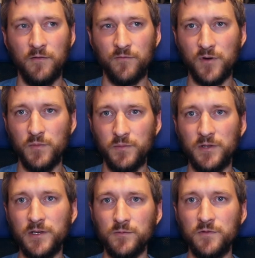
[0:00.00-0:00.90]
from a
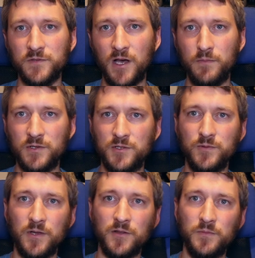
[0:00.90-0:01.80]
building rooftop to
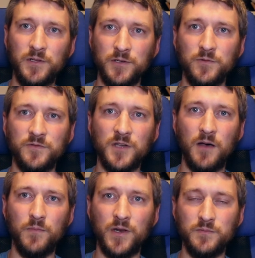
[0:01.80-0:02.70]
another building
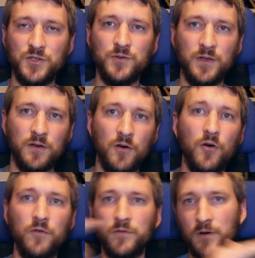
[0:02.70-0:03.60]
rooftop, but I'm shooting
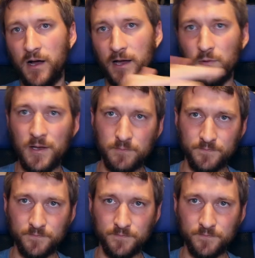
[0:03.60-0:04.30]
over a highway.